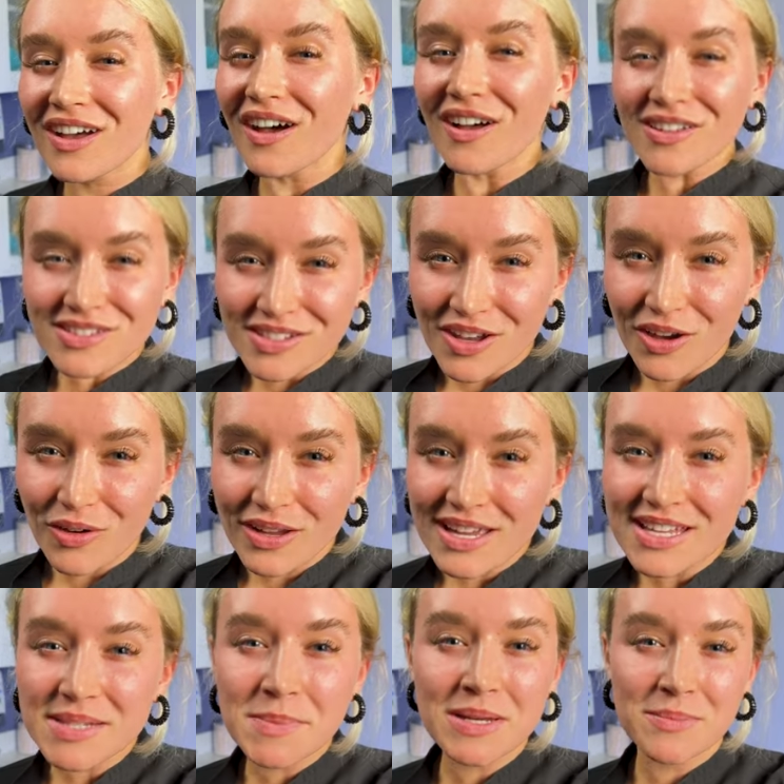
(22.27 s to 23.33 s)
Also,
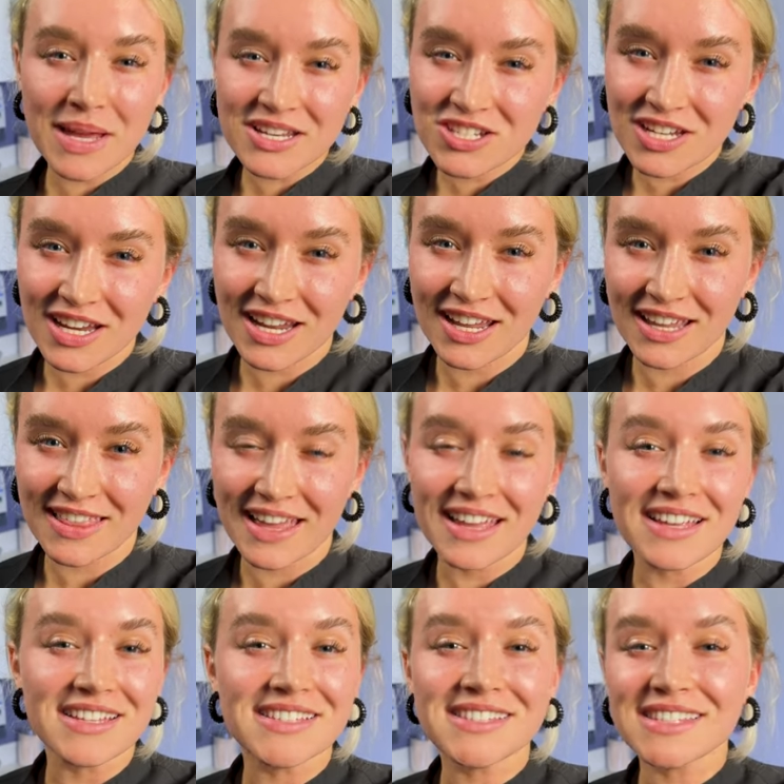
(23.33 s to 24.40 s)
he's been mentioning that
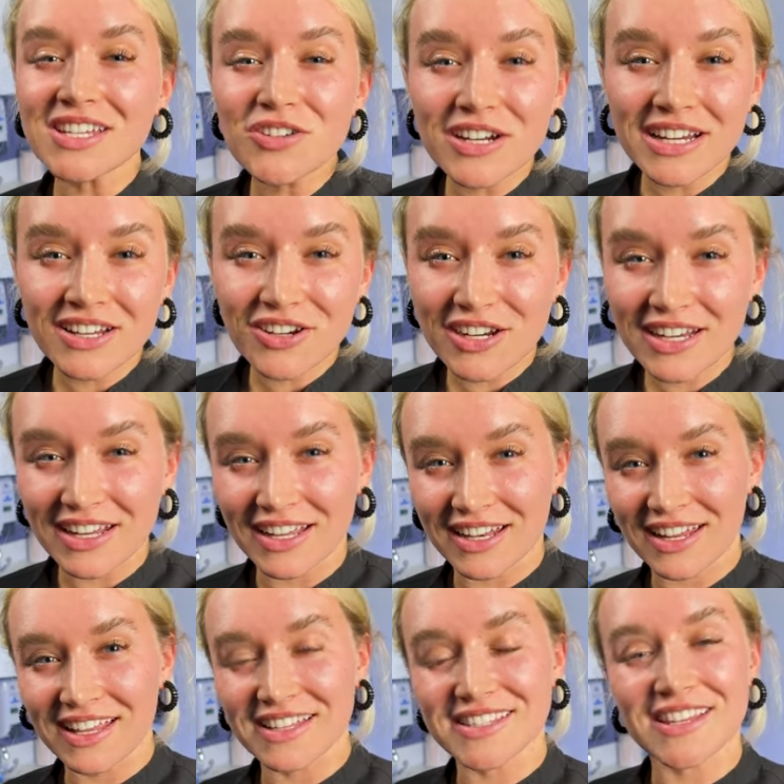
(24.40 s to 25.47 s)
his secret ingredient
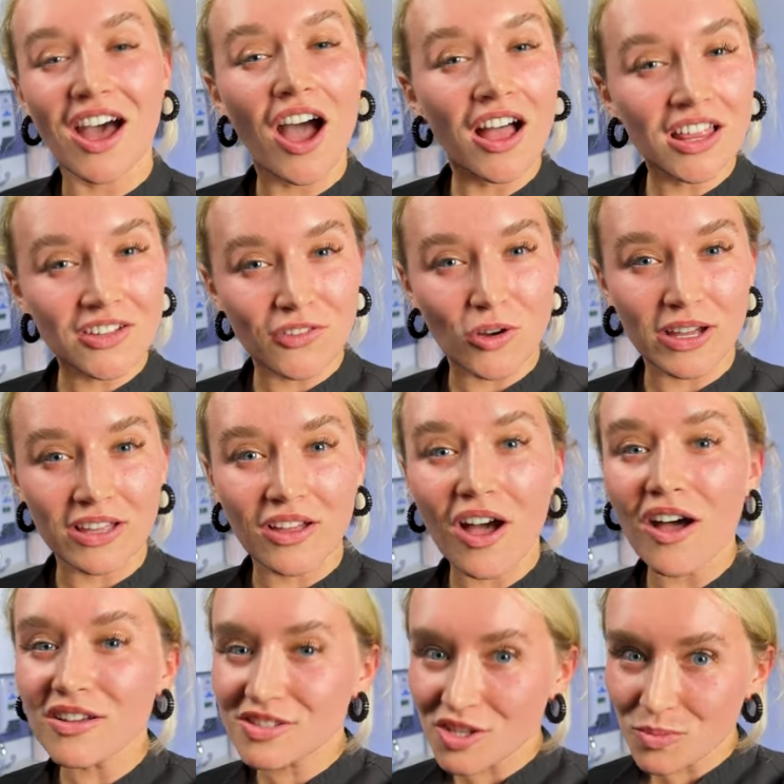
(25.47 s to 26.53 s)
is the olive oil,
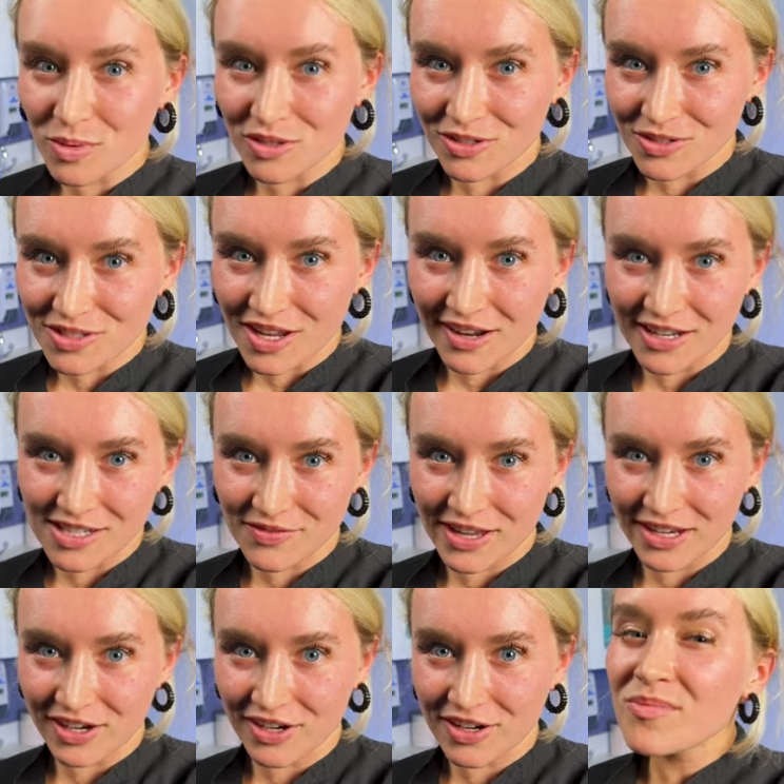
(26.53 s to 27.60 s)
also produced on his
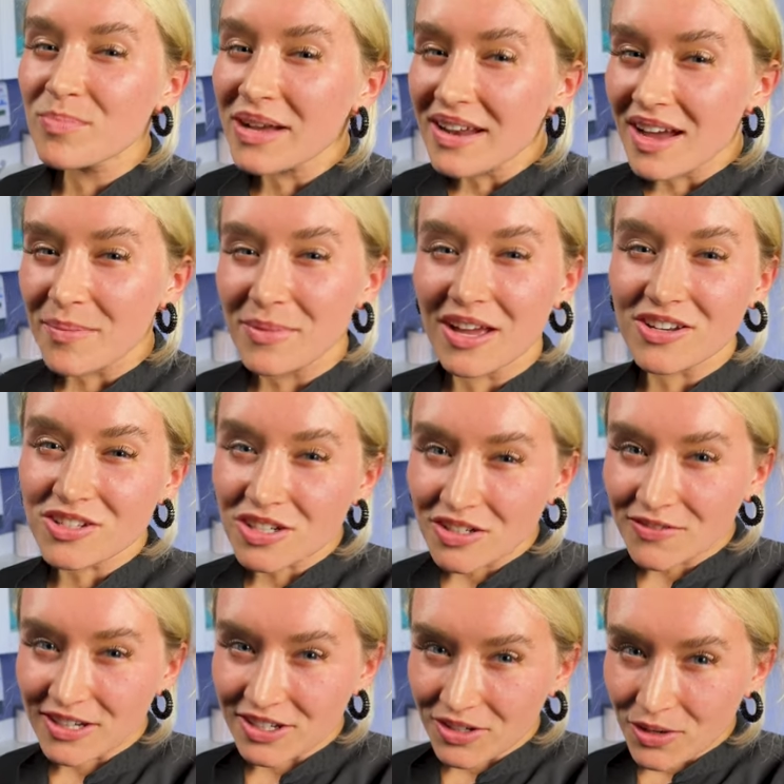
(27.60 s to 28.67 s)
vineyard, but I'm not sure if
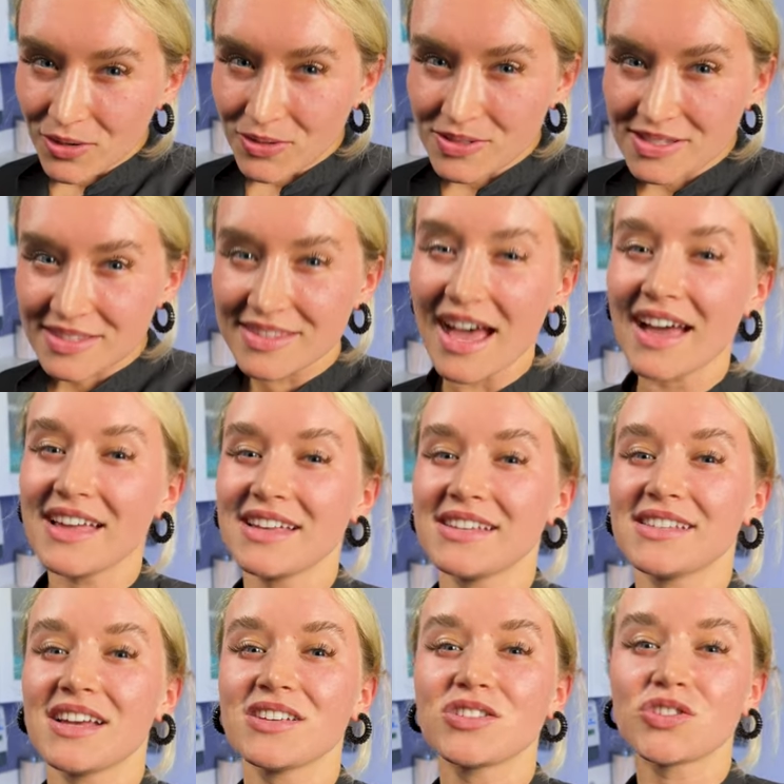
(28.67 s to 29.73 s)
he knows that is
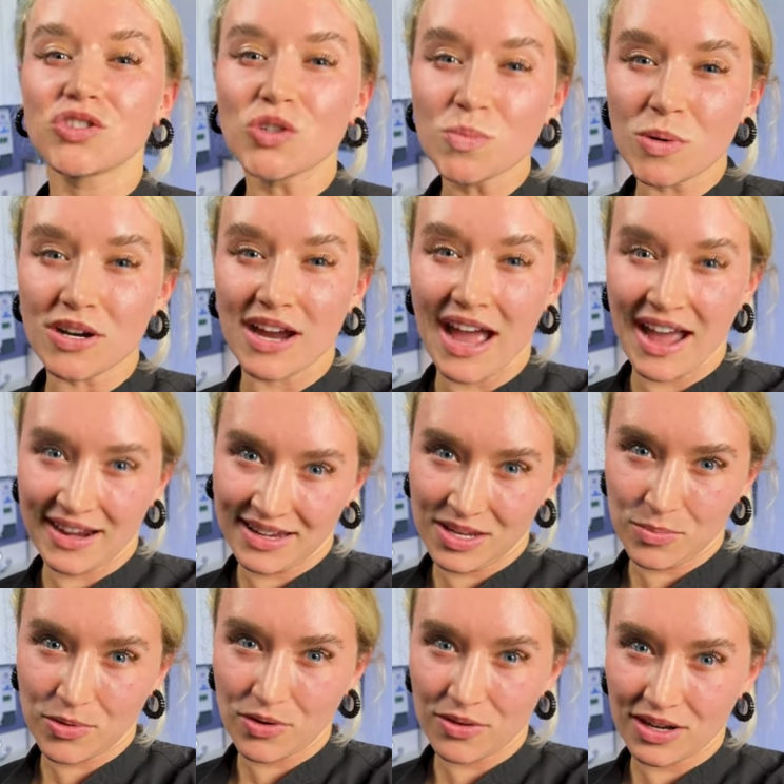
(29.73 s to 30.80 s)
a super acne
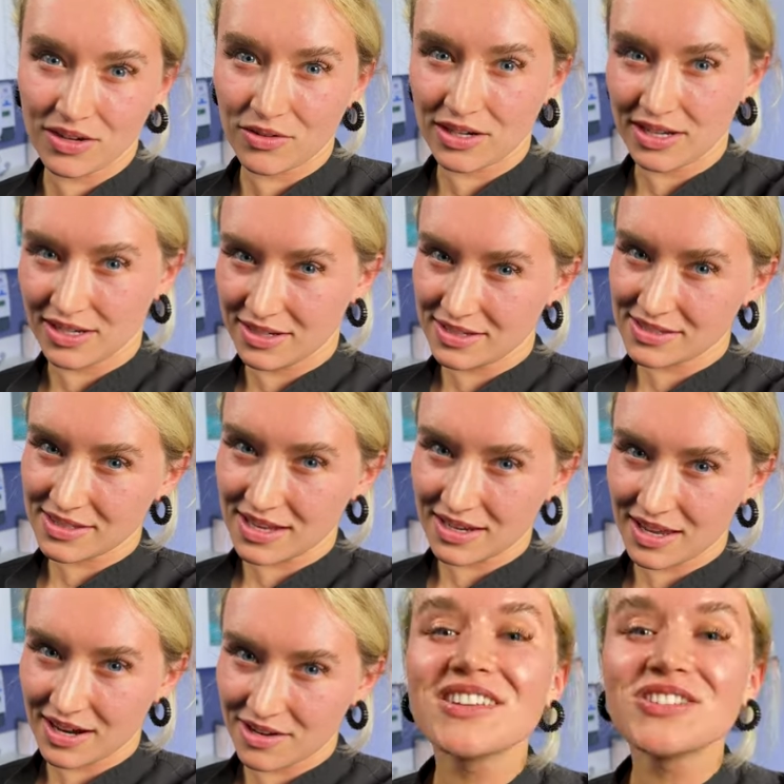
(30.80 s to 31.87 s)
prone ingredient in
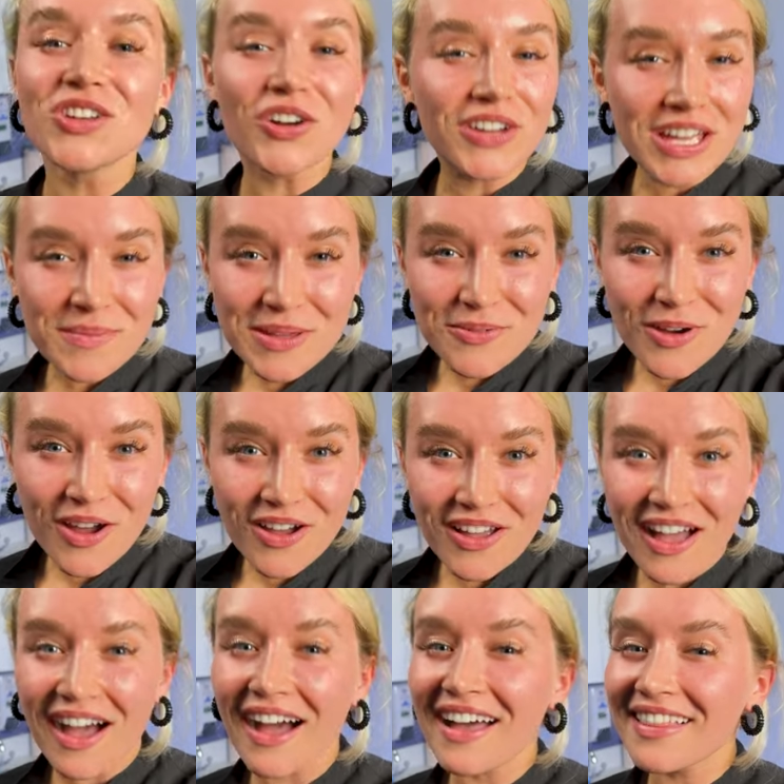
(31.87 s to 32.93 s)
skincare. Don't get me wrong,
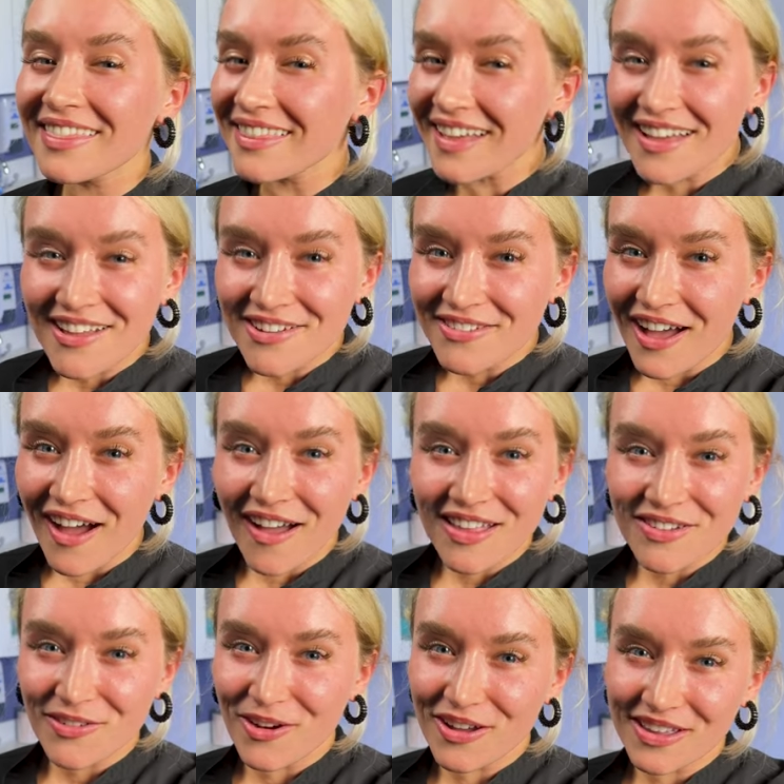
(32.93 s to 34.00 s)
I love
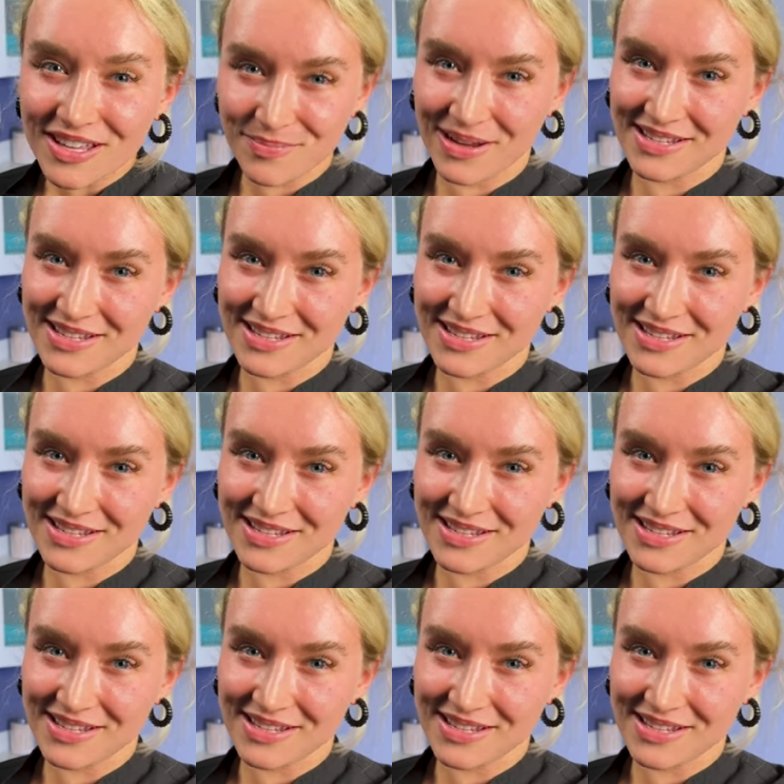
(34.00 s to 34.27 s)
olive oil in my